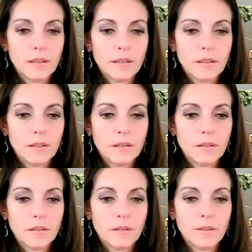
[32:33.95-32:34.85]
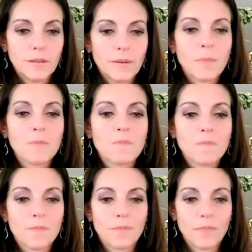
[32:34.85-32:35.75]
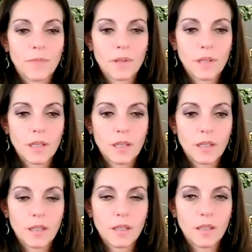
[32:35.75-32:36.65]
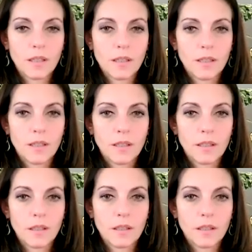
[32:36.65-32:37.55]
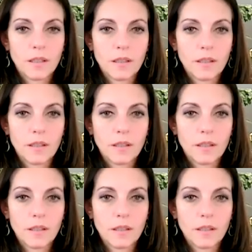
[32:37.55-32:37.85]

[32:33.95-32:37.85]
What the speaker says: (not speaking)